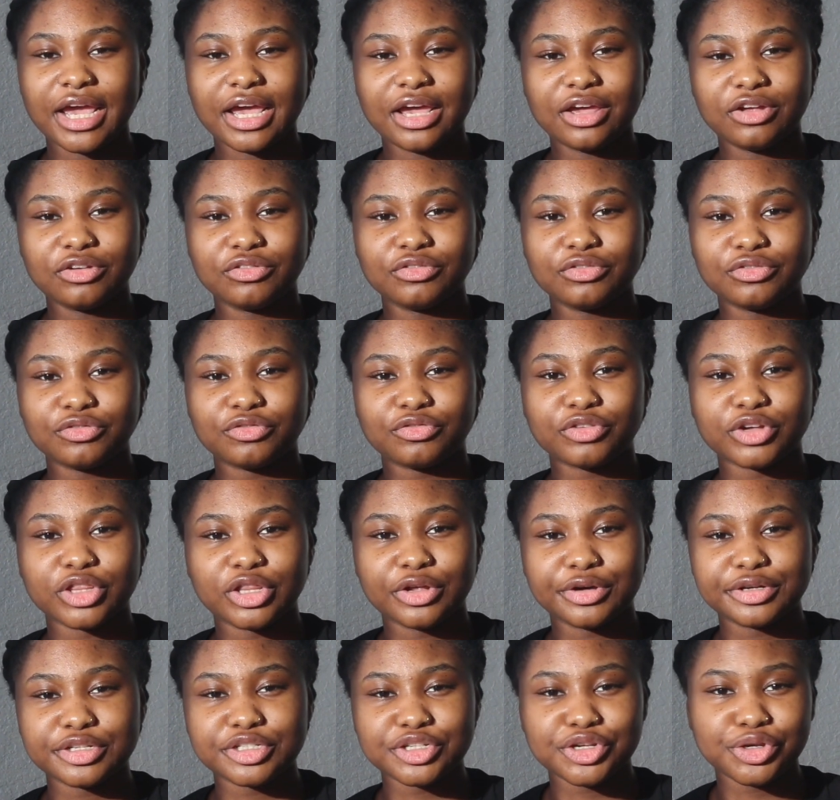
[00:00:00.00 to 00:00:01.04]
and for
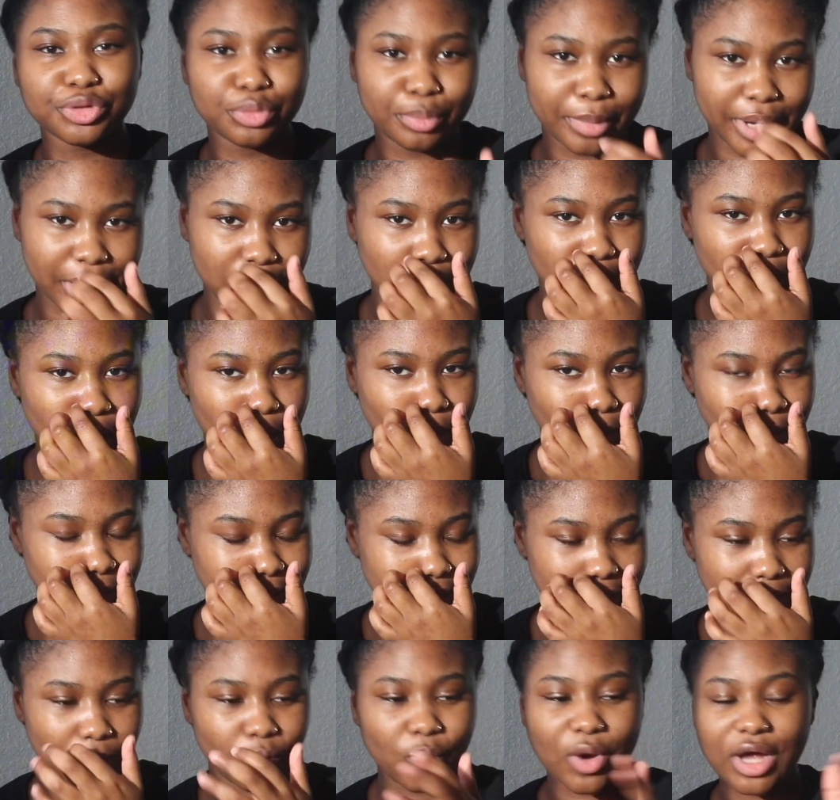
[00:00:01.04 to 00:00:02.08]
those of you may know
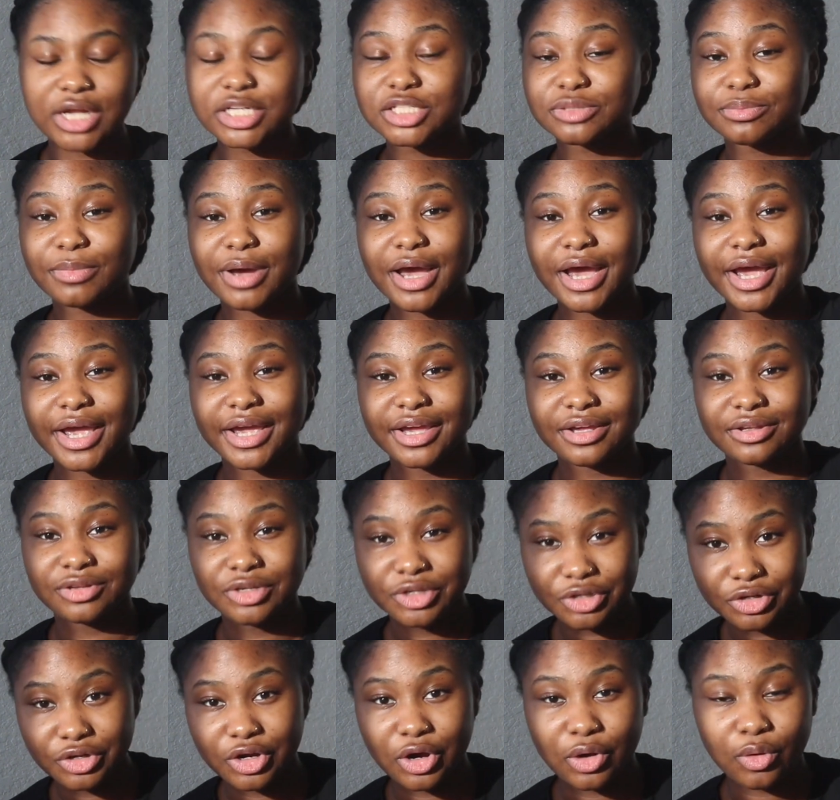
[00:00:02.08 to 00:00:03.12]
that watch my,
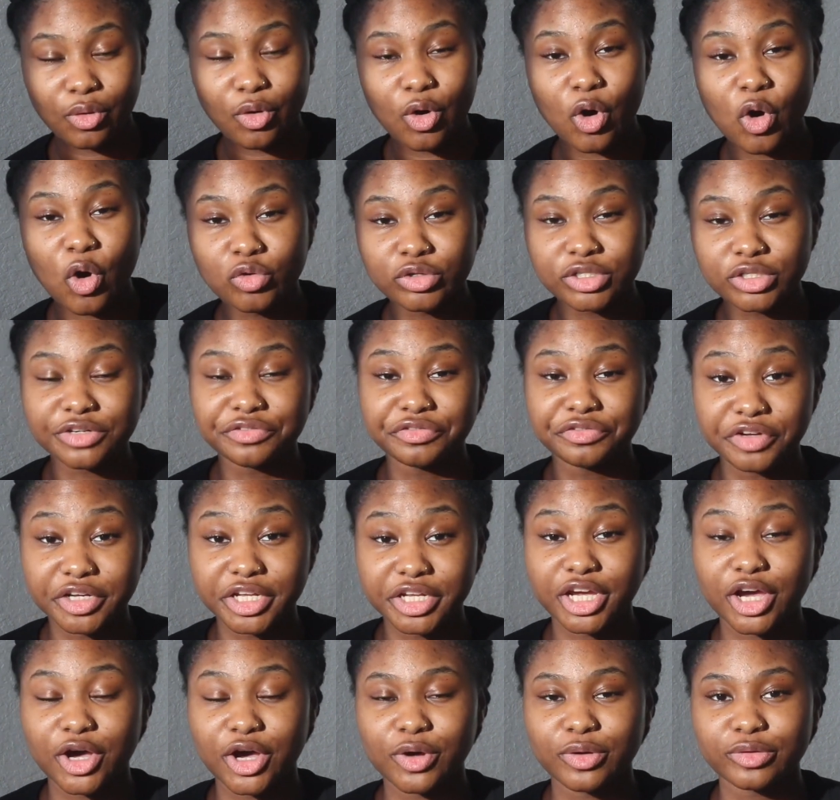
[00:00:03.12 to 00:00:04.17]
you know, older
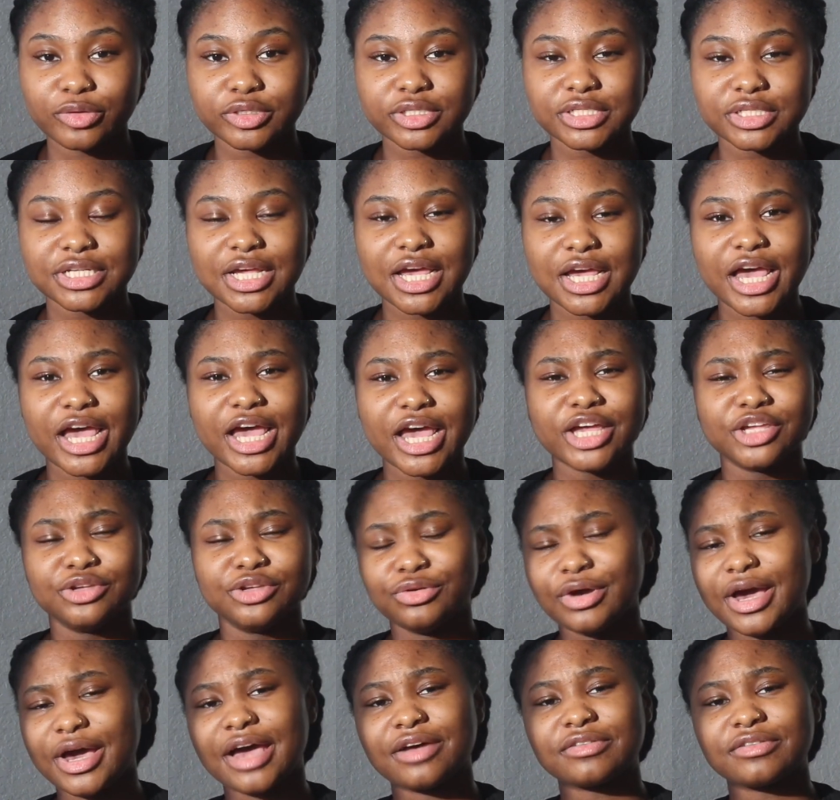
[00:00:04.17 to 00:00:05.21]
videos,
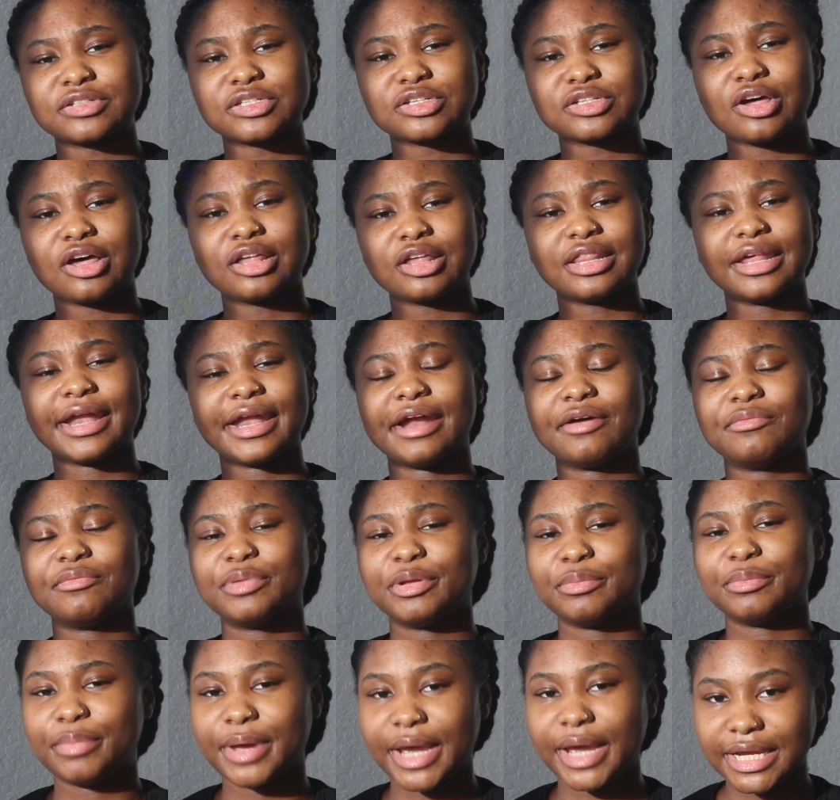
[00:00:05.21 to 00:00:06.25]
you have saw that I've
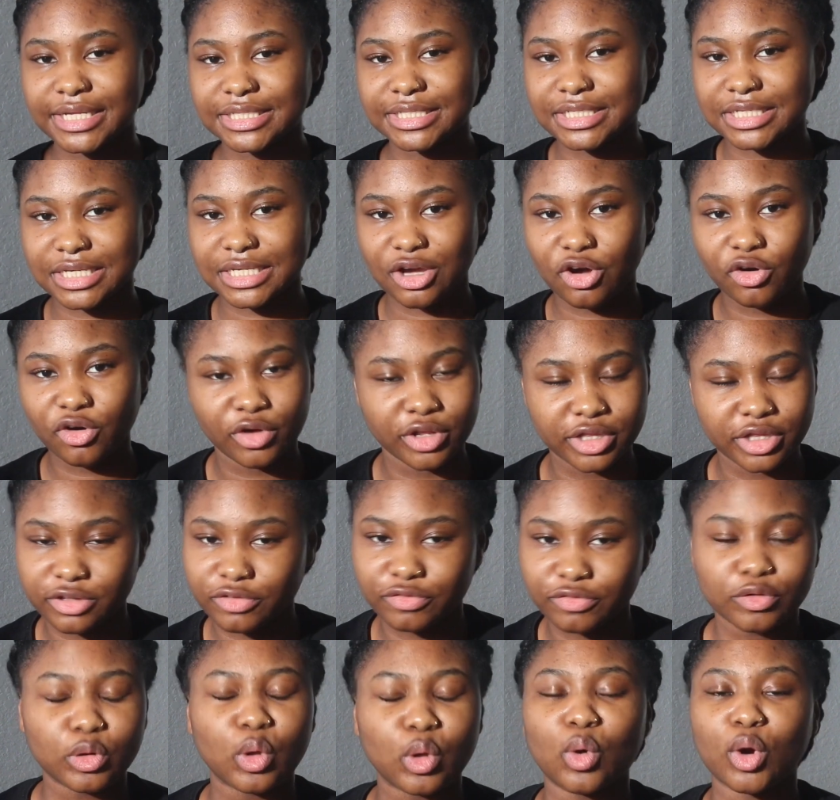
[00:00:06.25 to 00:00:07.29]
been painting on the
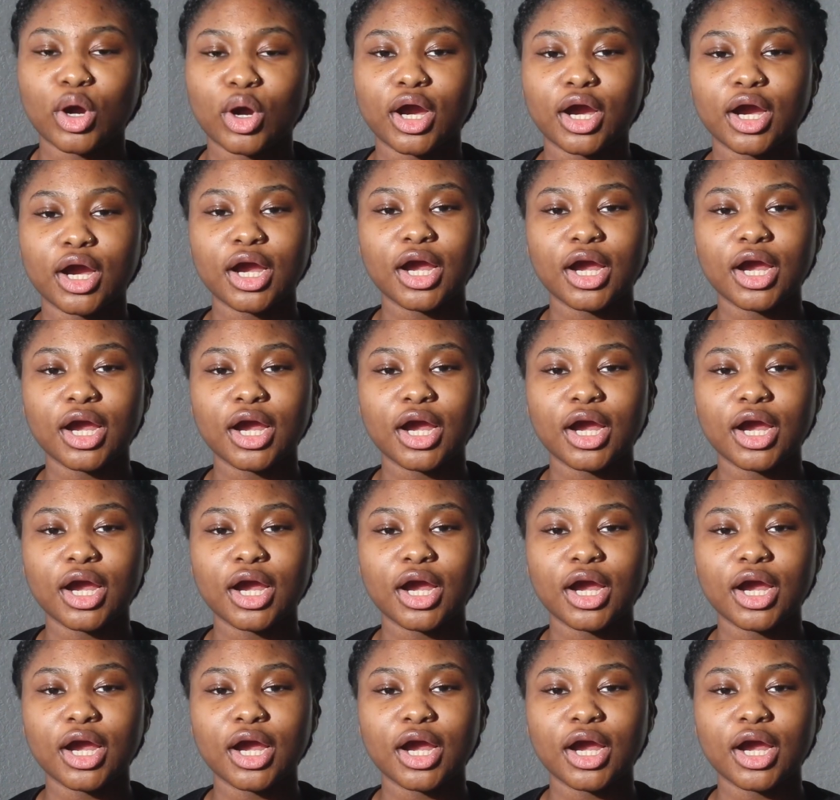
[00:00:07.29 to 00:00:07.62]
floor.